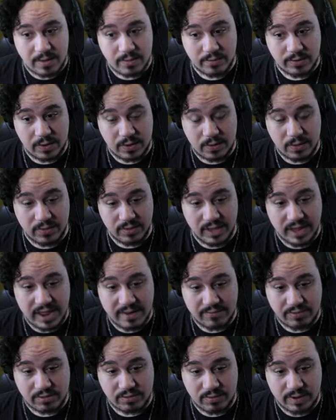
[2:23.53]
and I'll only
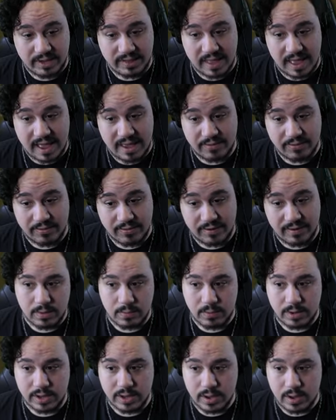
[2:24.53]
have 3 left. Here
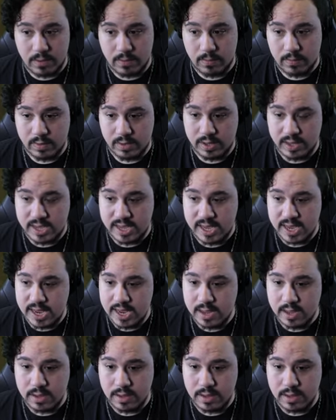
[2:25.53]
we go. E.